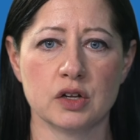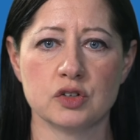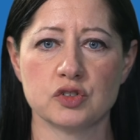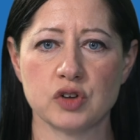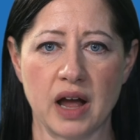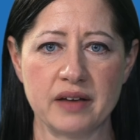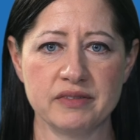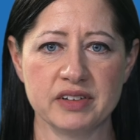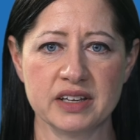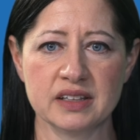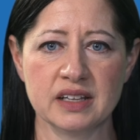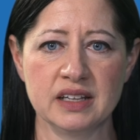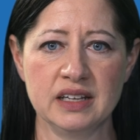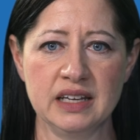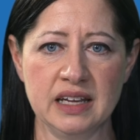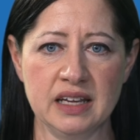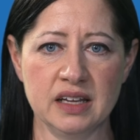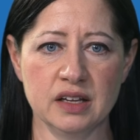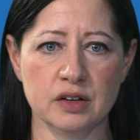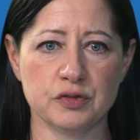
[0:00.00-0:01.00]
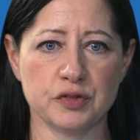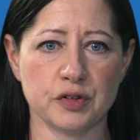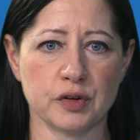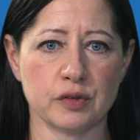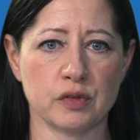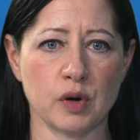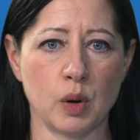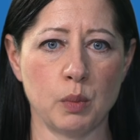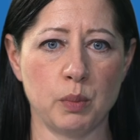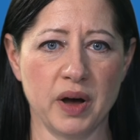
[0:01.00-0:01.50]
driving the need for
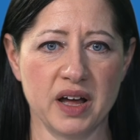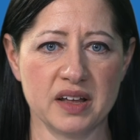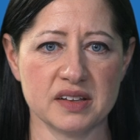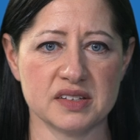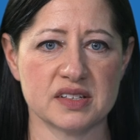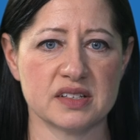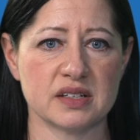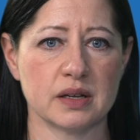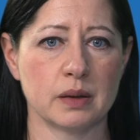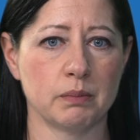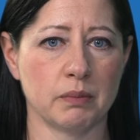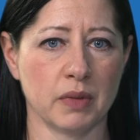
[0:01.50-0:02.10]
robust